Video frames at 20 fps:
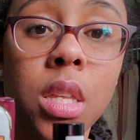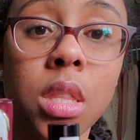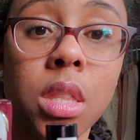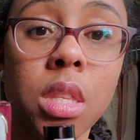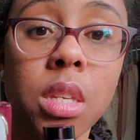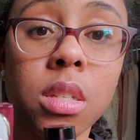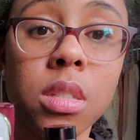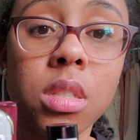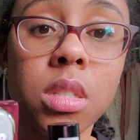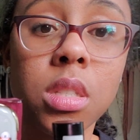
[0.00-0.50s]

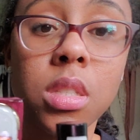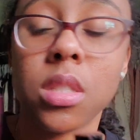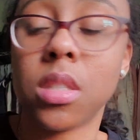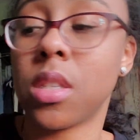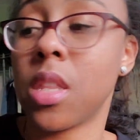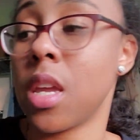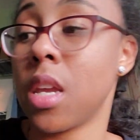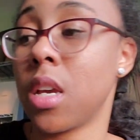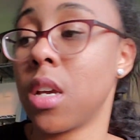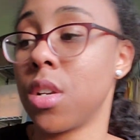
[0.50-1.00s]
This
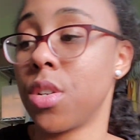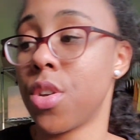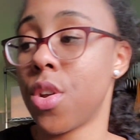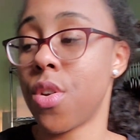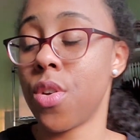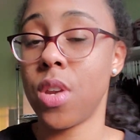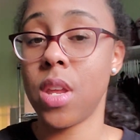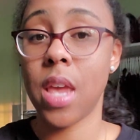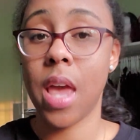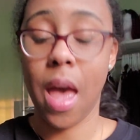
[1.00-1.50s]
Think
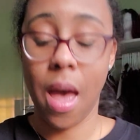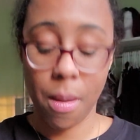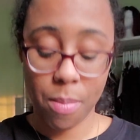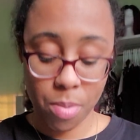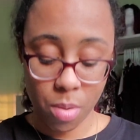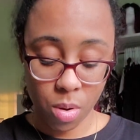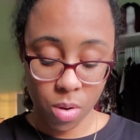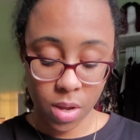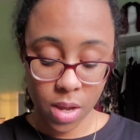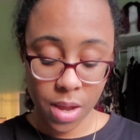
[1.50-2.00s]
Dirty app,
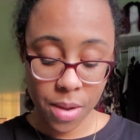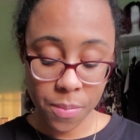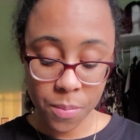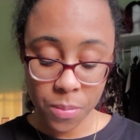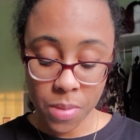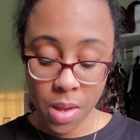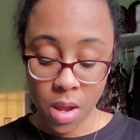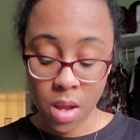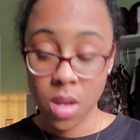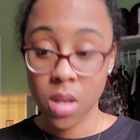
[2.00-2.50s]

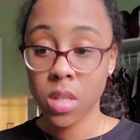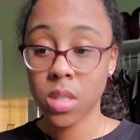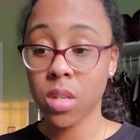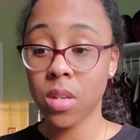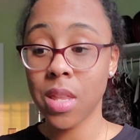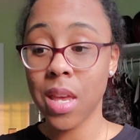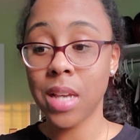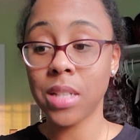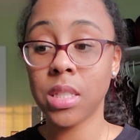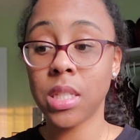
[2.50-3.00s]
okay?
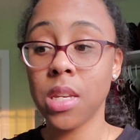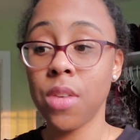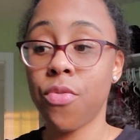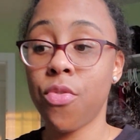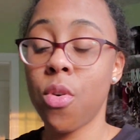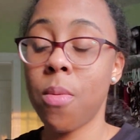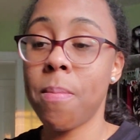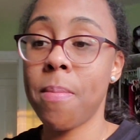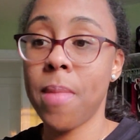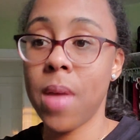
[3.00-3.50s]
So that's it
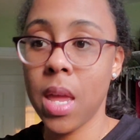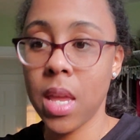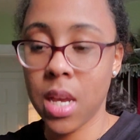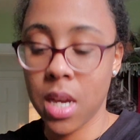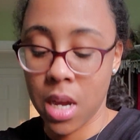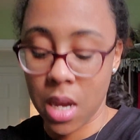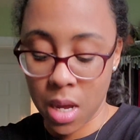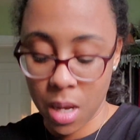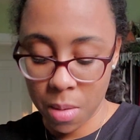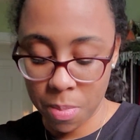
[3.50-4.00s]
for
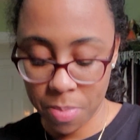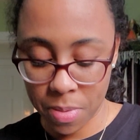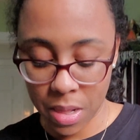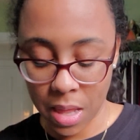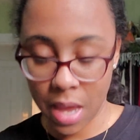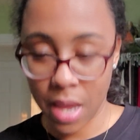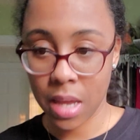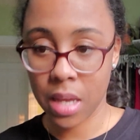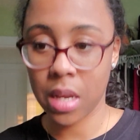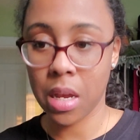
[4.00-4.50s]
makeup.
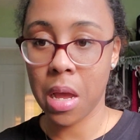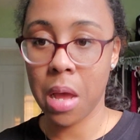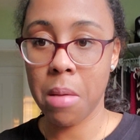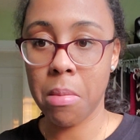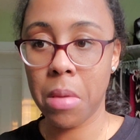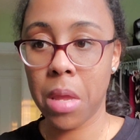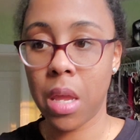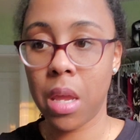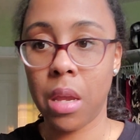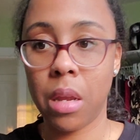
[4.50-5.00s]
Like
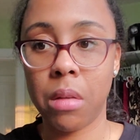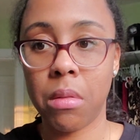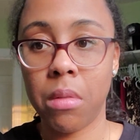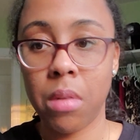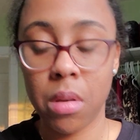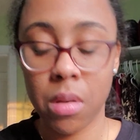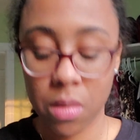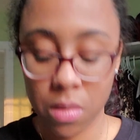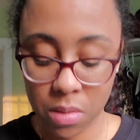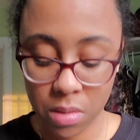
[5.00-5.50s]

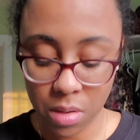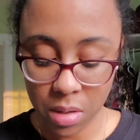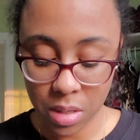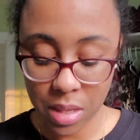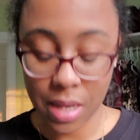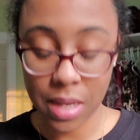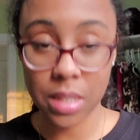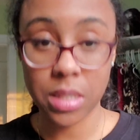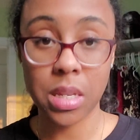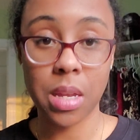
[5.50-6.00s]

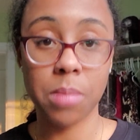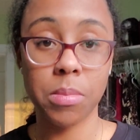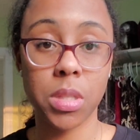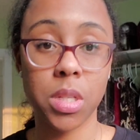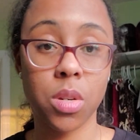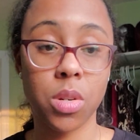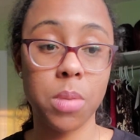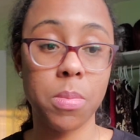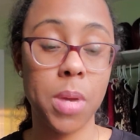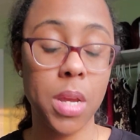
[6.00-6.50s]
I said, I'm
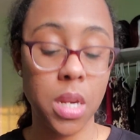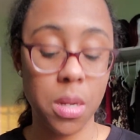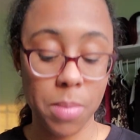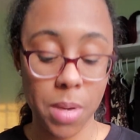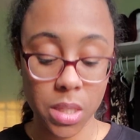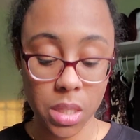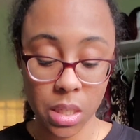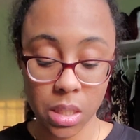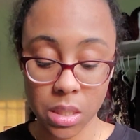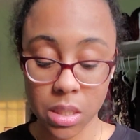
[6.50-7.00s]
still debating
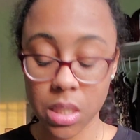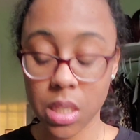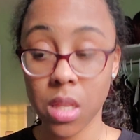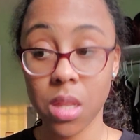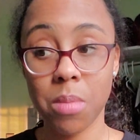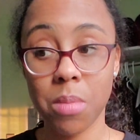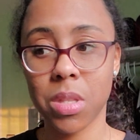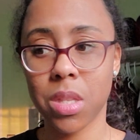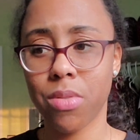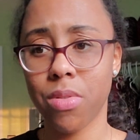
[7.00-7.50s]
about the
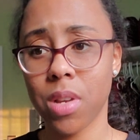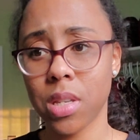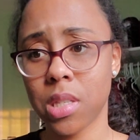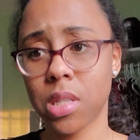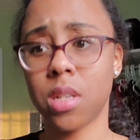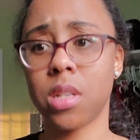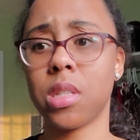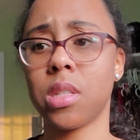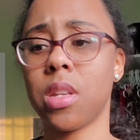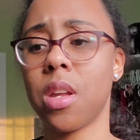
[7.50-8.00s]
concealer, but the rest
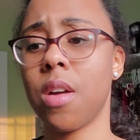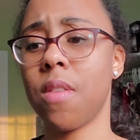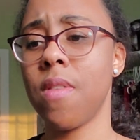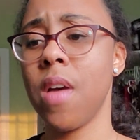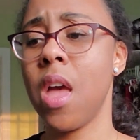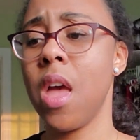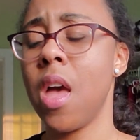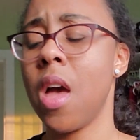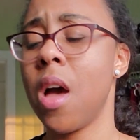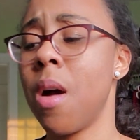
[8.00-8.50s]
of the
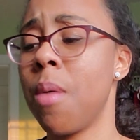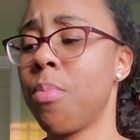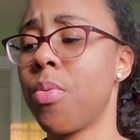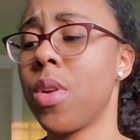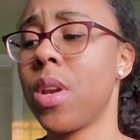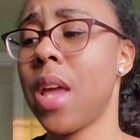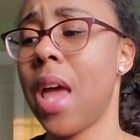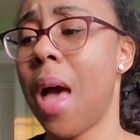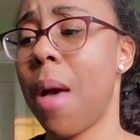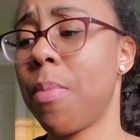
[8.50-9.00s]
stuff I'm
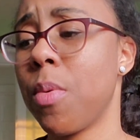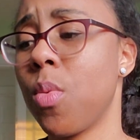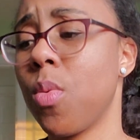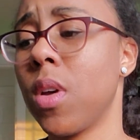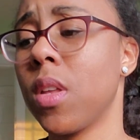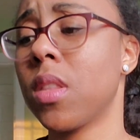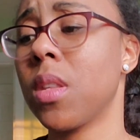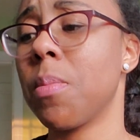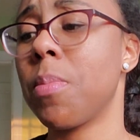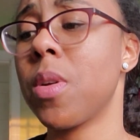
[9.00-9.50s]
pretty happy
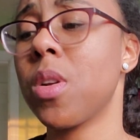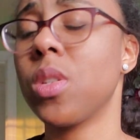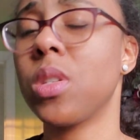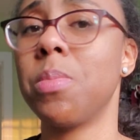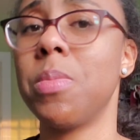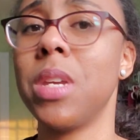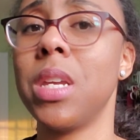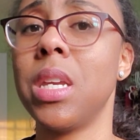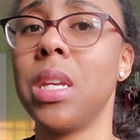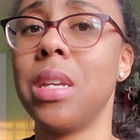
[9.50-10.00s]
with. The Burt's
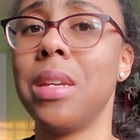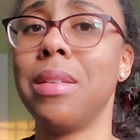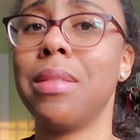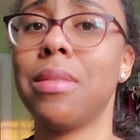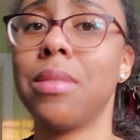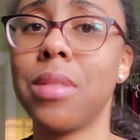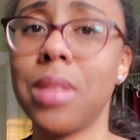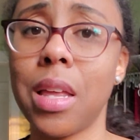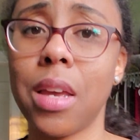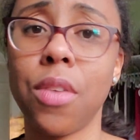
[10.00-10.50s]

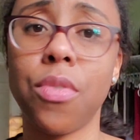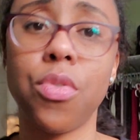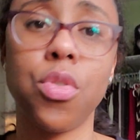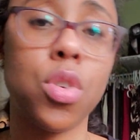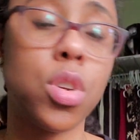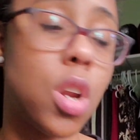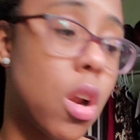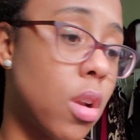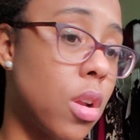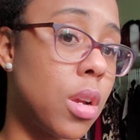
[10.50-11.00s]
Bee, like if you're
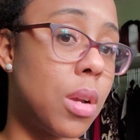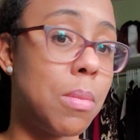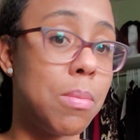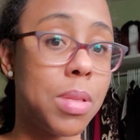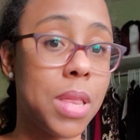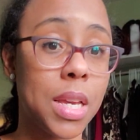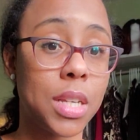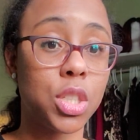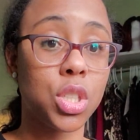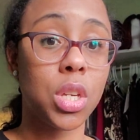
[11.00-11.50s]
a darker
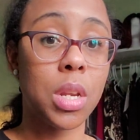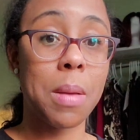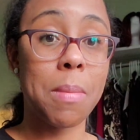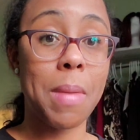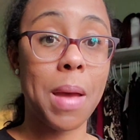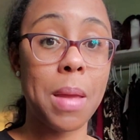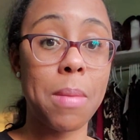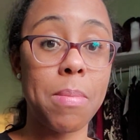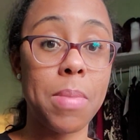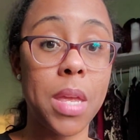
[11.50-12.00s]
complexion, it
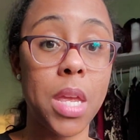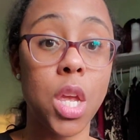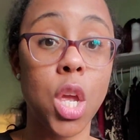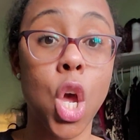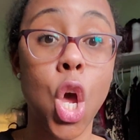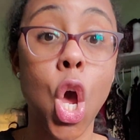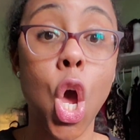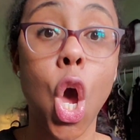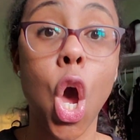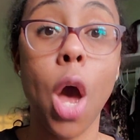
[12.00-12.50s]
might be
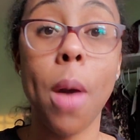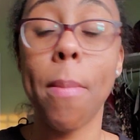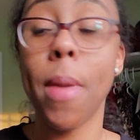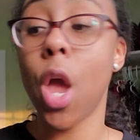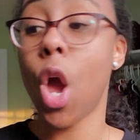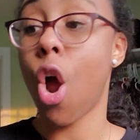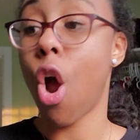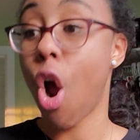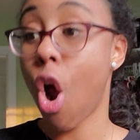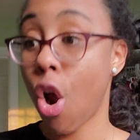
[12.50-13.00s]
a
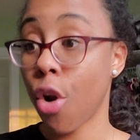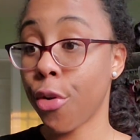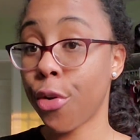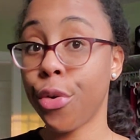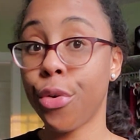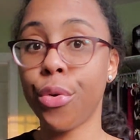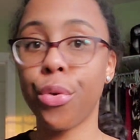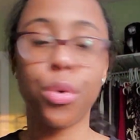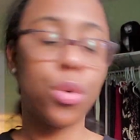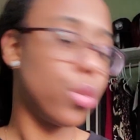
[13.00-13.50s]
bit
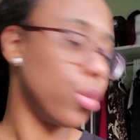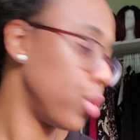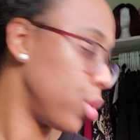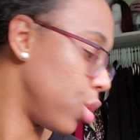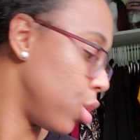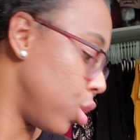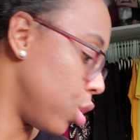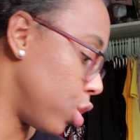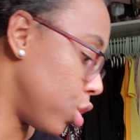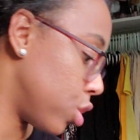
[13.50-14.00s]
harder
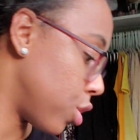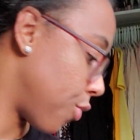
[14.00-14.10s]
to